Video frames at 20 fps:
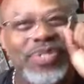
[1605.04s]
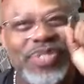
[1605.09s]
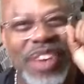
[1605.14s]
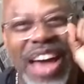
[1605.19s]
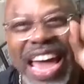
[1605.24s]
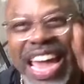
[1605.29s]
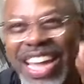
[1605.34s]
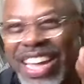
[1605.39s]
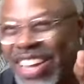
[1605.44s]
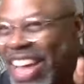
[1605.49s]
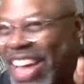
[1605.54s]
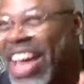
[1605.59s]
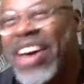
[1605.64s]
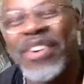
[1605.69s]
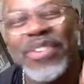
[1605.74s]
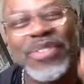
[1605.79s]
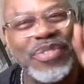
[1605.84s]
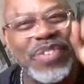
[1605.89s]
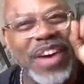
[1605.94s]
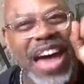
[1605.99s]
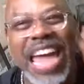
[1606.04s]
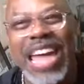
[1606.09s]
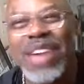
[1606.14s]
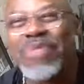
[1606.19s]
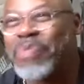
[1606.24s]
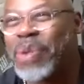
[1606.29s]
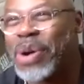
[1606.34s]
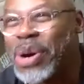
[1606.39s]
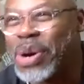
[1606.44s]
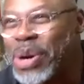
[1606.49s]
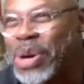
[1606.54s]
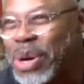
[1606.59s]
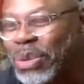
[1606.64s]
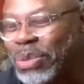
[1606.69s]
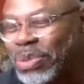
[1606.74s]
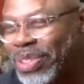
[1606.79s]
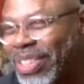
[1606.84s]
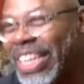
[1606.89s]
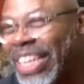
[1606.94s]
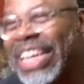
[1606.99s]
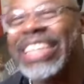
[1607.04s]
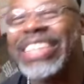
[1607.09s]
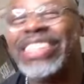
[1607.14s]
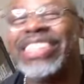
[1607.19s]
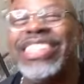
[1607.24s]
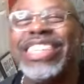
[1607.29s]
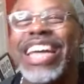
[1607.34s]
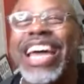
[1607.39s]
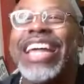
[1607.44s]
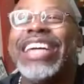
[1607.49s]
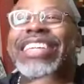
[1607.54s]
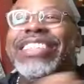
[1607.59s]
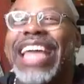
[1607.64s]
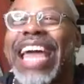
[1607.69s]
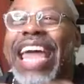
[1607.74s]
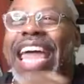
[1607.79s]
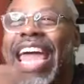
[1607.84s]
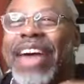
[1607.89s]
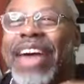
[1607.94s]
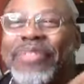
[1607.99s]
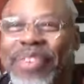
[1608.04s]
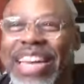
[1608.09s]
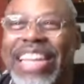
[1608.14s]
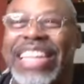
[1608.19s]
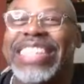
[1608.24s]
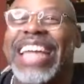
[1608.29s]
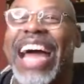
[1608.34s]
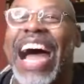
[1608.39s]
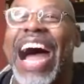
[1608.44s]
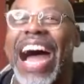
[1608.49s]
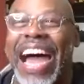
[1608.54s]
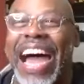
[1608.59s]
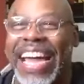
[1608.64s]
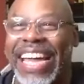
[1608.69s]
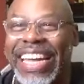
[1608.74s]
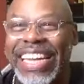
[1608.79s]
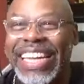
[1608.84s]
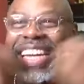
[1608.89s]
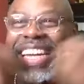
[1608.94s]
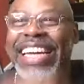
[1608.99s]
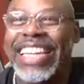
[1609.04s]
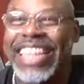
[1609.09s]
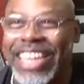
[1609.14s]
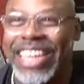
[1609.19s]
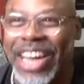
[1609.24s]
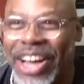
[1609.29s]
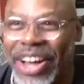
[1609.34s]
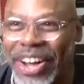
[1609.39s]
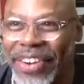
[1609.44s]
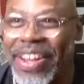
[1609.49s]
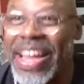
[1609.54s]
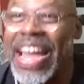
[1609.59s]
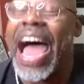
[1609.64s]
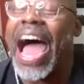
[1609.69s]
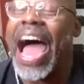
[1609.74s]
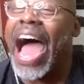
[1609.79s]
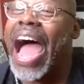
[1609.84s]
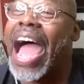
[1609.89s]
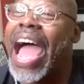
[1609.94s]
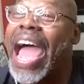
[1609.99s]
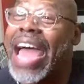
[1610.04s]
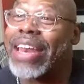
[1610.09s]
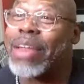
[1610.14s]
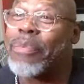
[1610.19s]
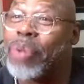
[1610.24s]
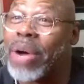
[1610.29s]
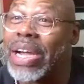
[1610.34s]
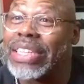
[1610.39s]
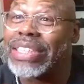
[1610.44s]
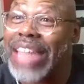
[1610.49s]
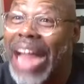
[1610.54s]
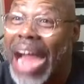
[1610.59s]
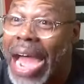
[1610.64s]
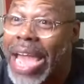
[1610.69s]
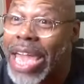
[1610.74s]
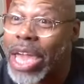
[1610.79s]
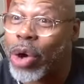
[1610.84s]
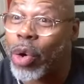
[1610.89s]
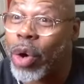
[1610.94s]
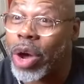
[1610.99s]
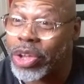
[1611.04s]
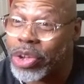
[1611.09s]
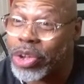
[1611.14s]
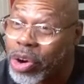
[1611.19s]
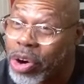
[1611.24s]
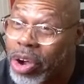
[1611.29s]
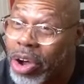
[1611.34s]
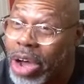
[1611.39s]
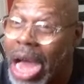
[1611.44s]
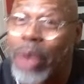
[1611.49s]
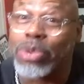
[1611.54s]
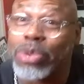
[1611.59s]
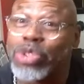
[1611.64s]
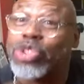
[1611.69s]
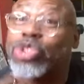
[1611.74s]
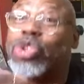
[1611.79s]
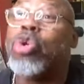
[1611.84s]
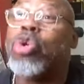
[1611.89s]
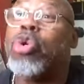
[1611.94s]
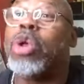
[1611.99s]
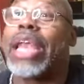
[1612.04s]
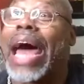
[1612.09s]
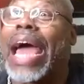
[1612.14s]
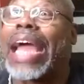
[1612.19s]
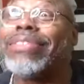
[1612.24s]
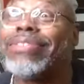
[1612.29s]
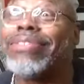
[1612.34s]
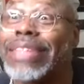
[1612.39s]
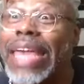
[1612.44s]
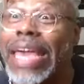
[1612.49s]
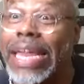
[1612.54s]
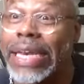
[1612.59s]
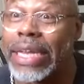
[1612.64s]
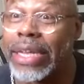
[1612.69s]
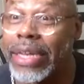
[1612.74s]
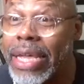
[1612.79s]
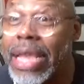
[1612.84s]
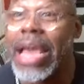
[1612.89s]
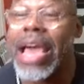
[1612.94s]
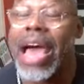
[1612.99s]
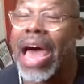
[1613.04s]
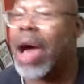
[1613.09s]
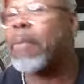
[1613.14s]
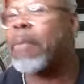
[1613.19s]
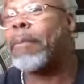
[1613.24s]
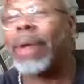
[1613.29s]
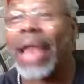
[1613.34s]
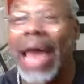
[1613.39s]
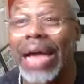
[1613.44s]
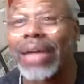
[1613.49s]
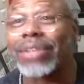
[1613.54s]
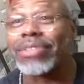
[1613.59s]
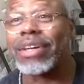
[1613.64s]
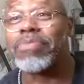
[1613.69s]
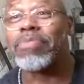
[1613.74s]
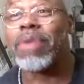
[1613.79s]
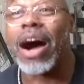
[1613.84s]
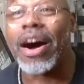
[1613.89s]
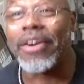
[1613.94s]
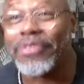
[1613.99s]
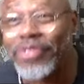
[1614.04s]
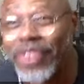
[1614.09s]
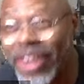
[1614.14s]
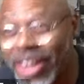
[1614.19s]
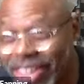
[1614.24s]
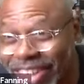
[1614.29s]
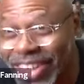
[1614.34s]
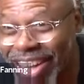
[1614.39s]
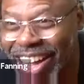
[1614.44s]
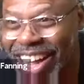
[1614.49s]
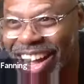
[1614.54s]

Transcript: fake boobs, gelatin for the dye. You know, I had to put dye on, girl. I was too light-skinned. I'm black as a motherfucker.